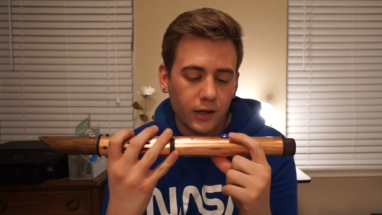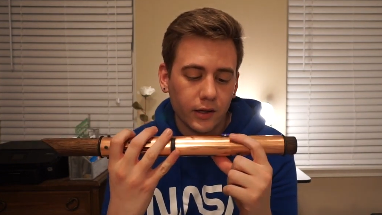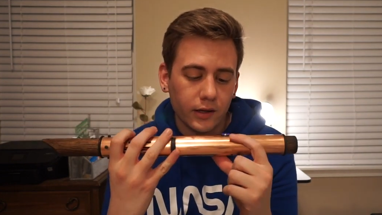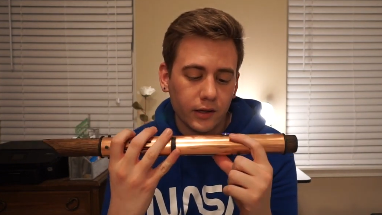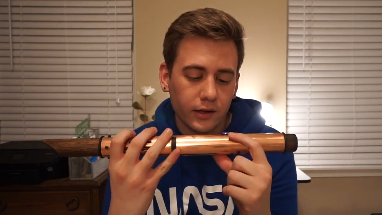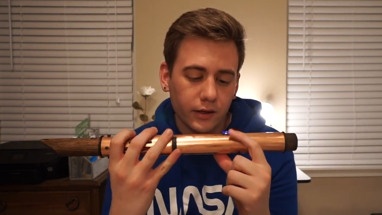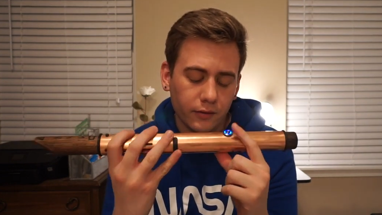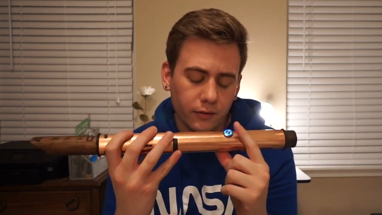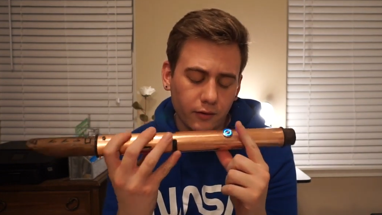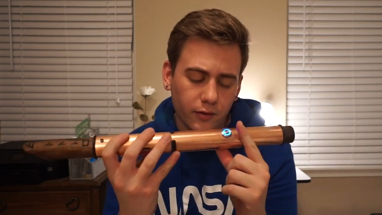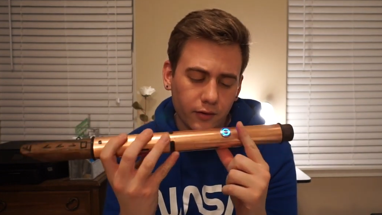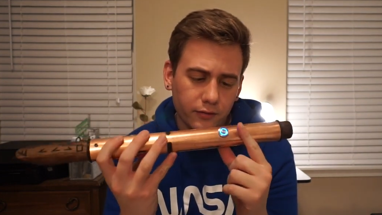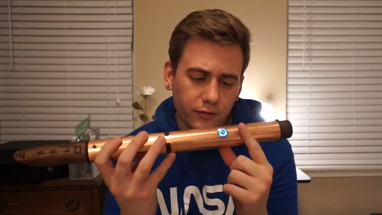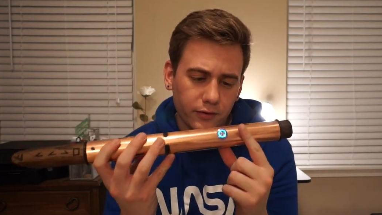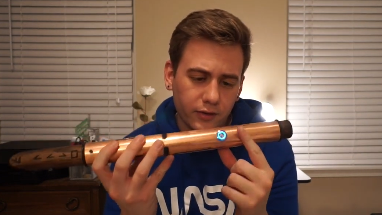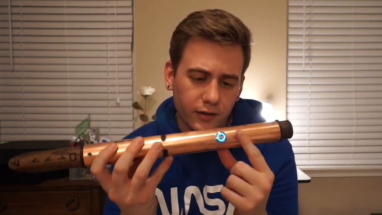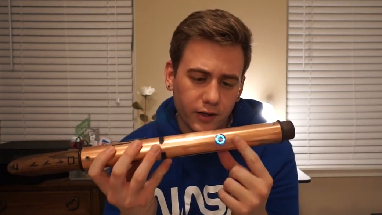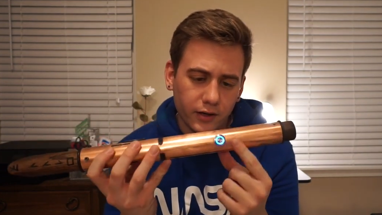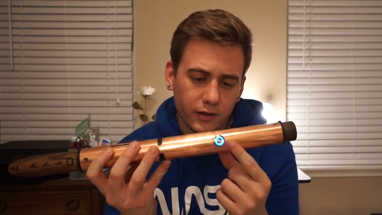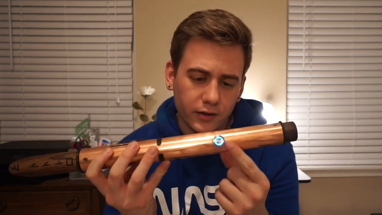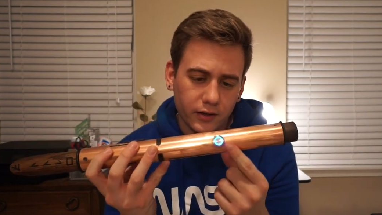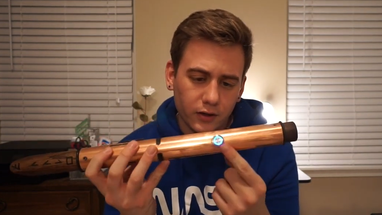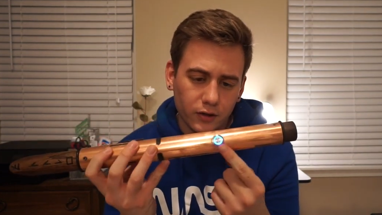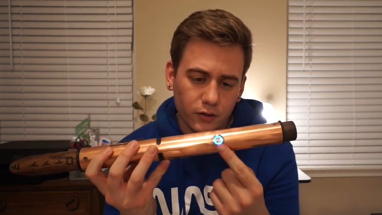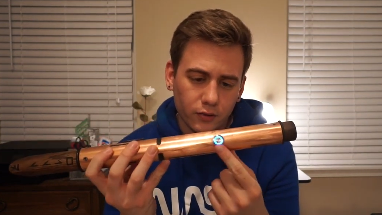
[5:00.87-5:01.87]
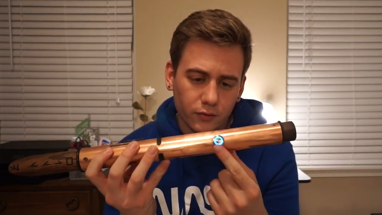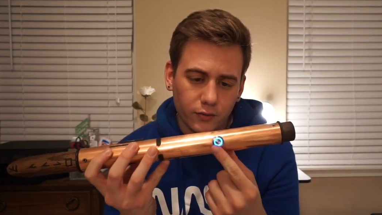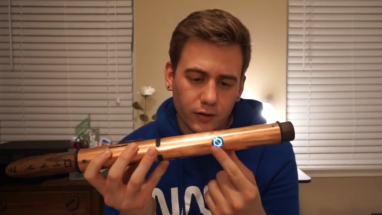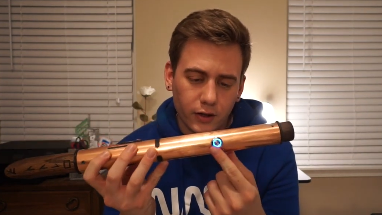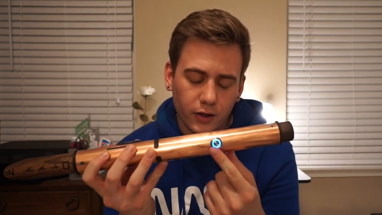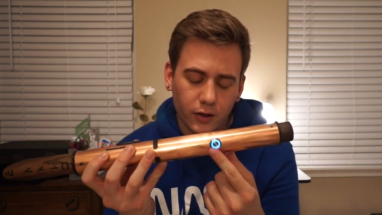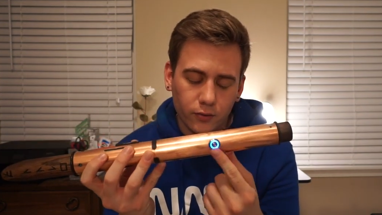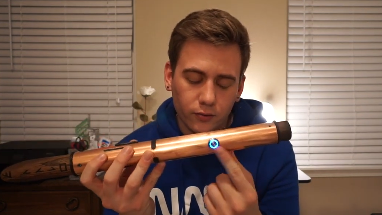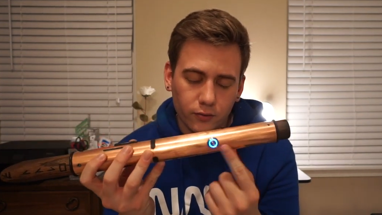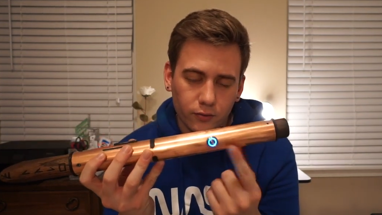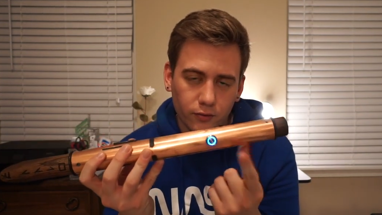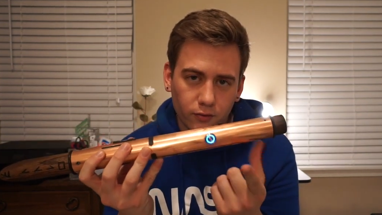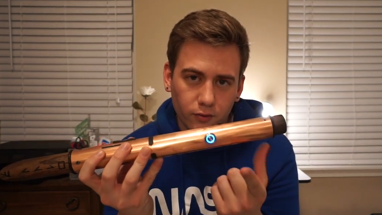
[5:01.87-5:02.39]
and I love the idea of
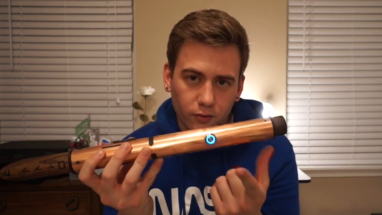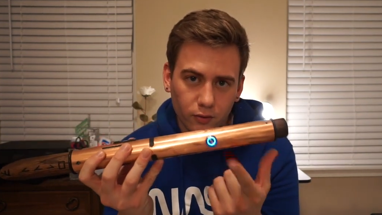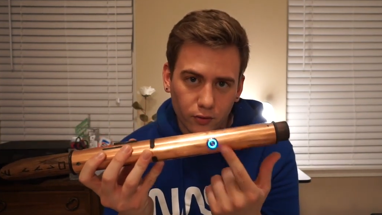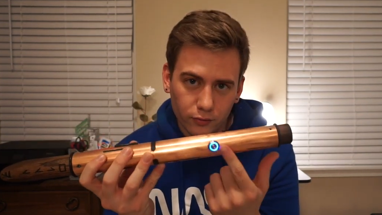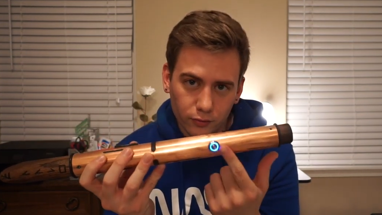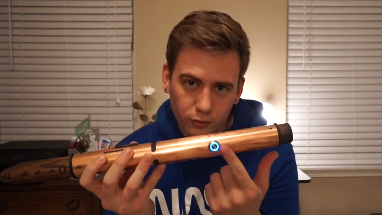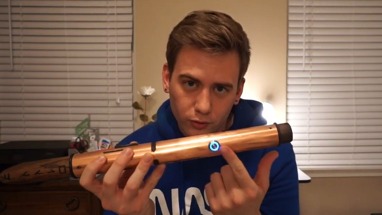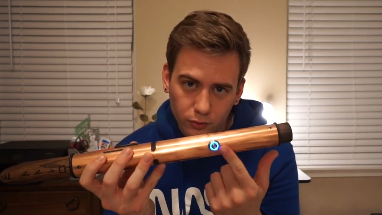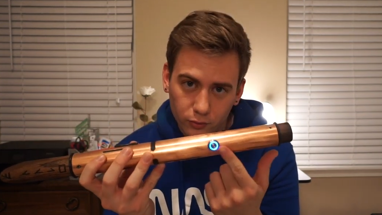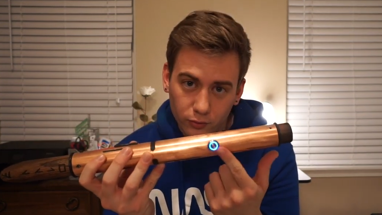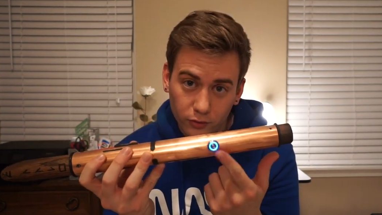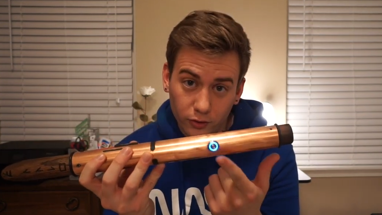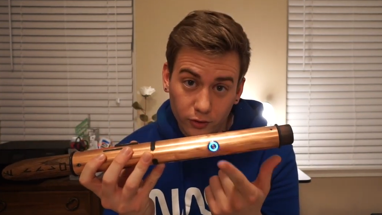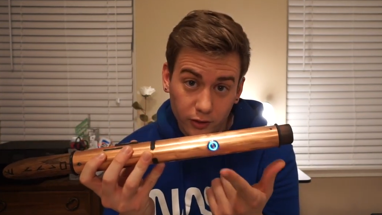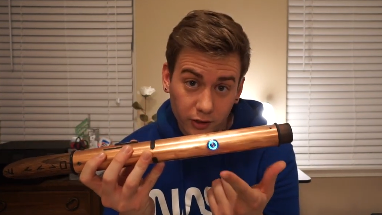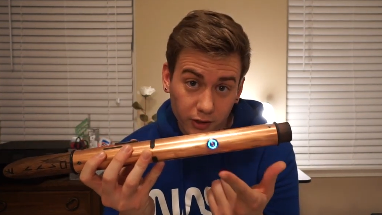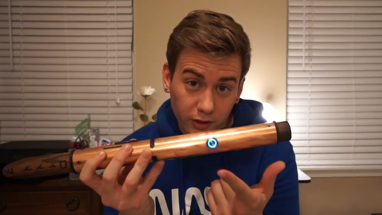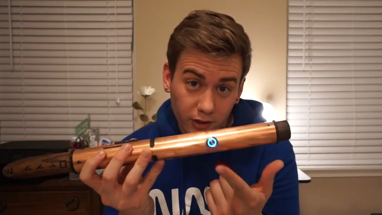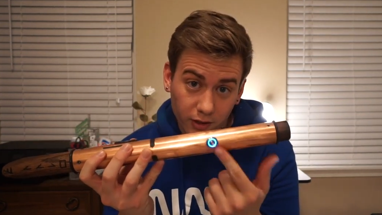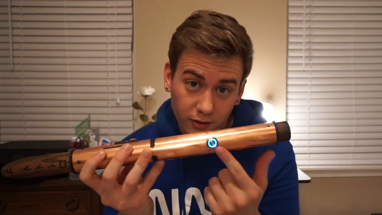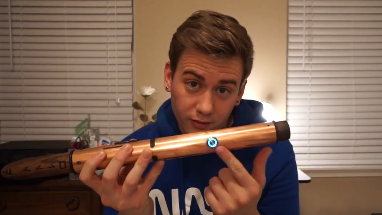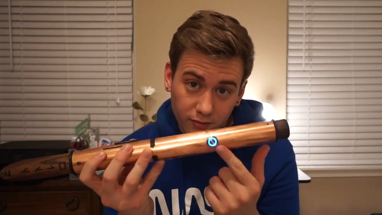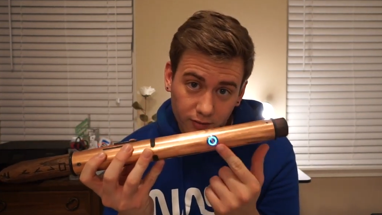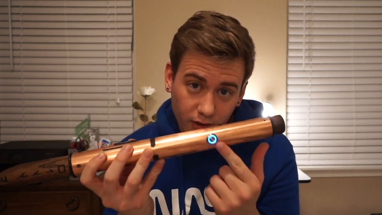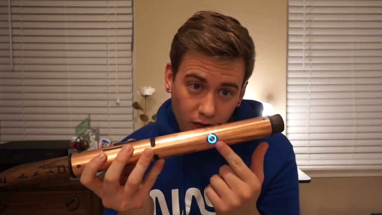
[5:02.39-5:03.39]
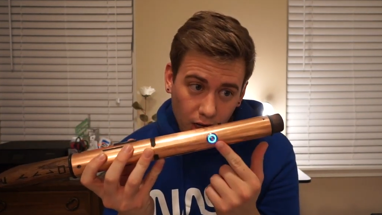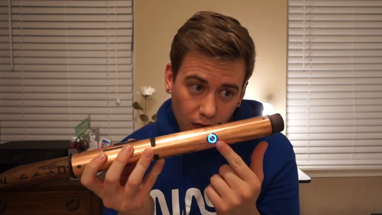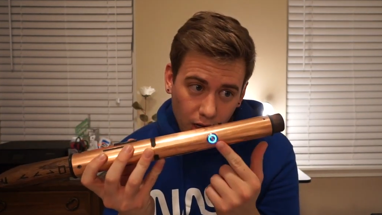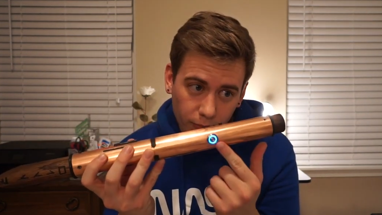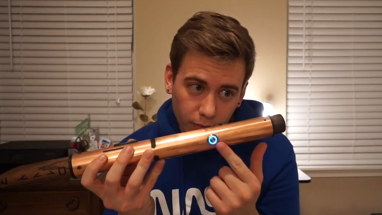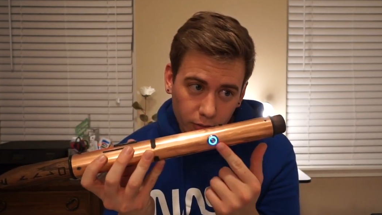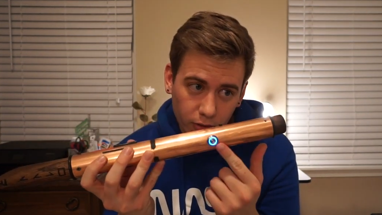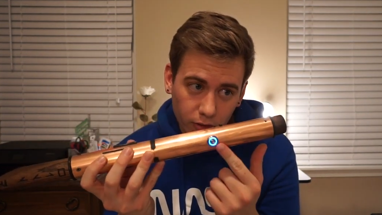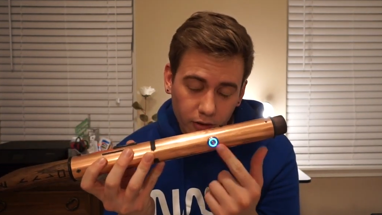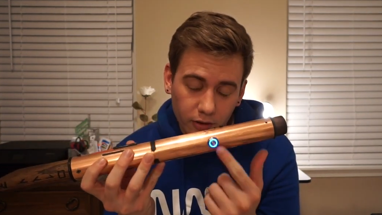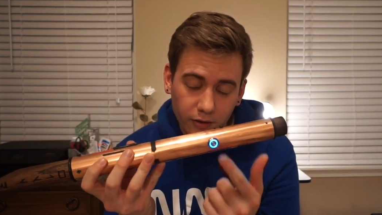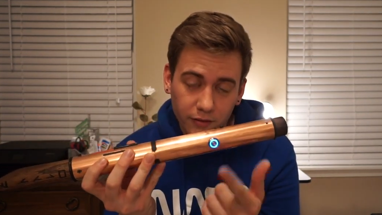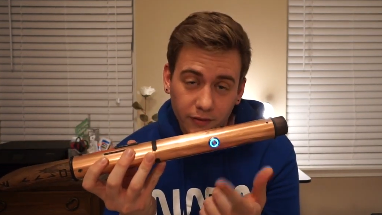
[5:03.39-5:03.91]
how silver would look against
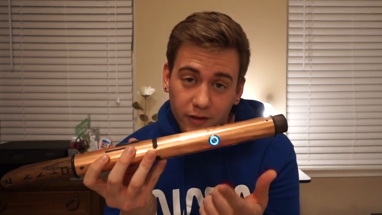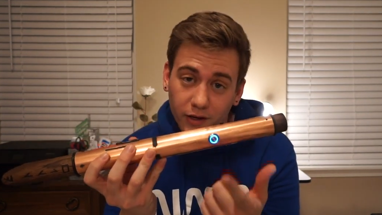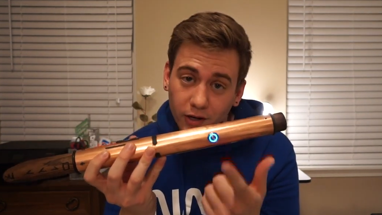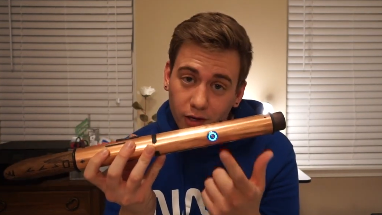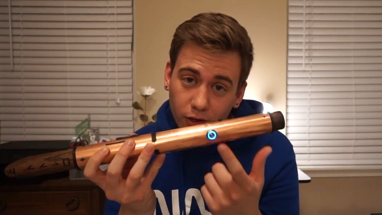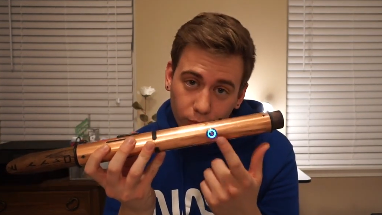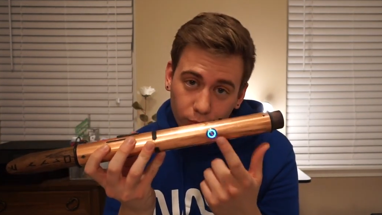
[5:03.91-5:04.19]
copper and then